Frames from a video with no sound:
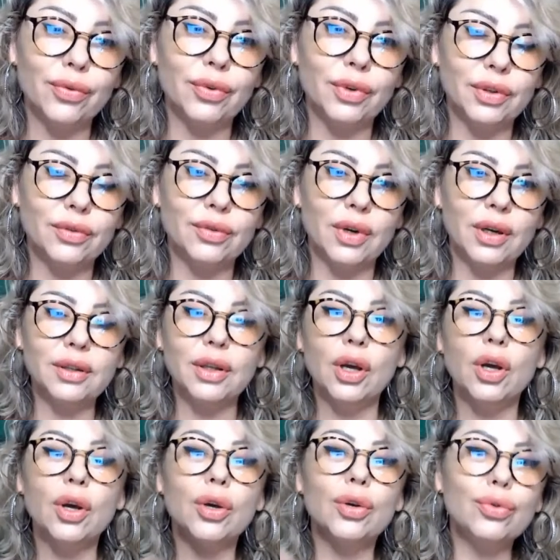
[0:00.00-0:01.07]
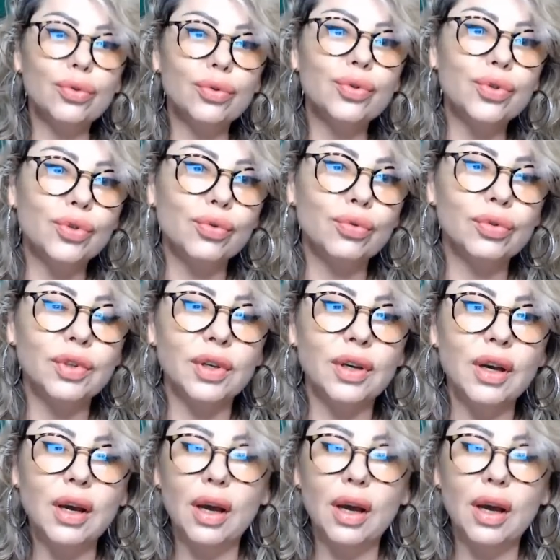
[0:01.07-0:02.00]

it, right? You're shooting,